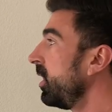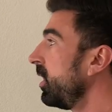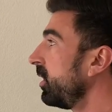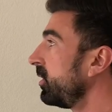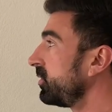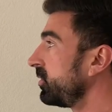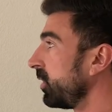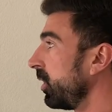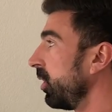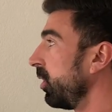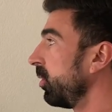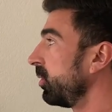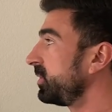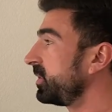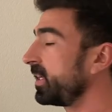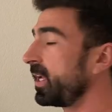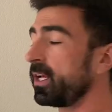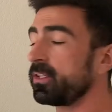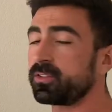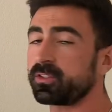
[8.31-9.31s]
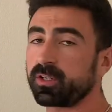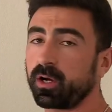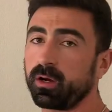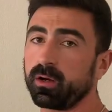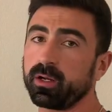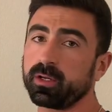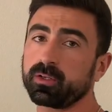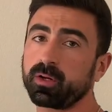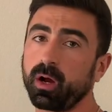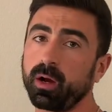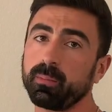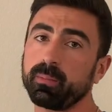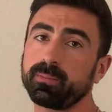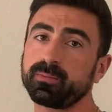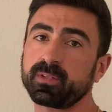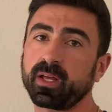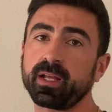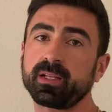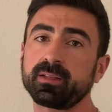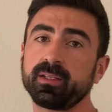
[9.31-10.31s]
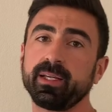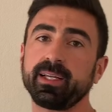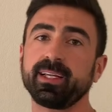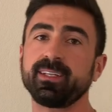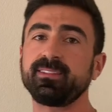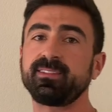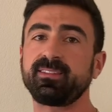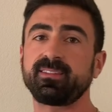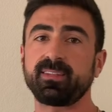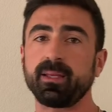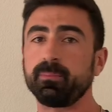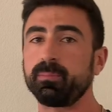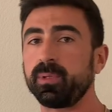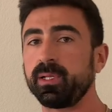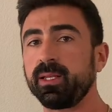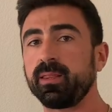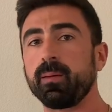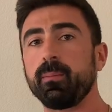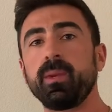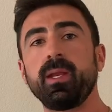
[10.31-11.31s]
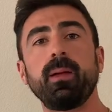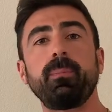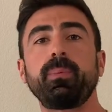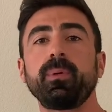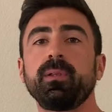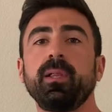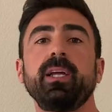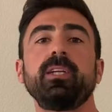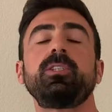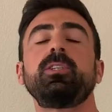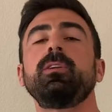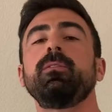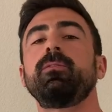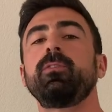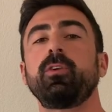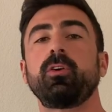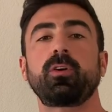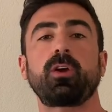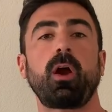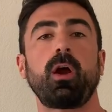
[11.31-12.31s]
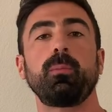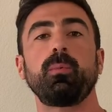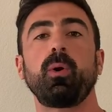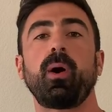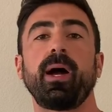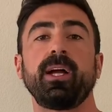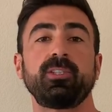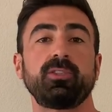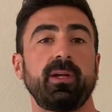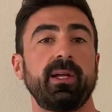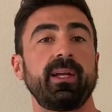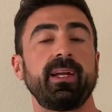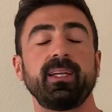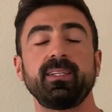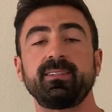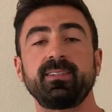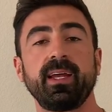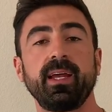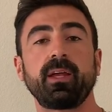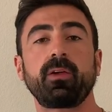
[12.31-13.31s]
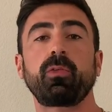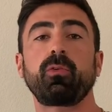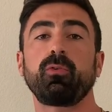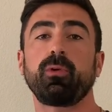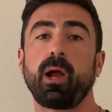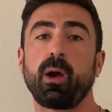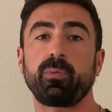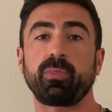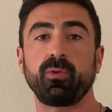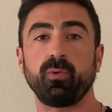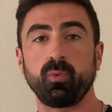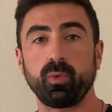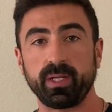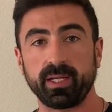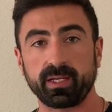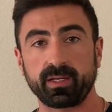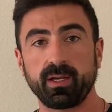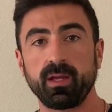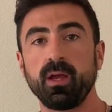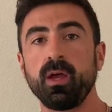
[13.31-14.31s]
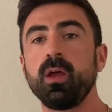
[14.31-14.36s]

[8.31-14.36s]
So to get started, carb cycling is simply the manipulation of your carbohydrate intake throughout the week.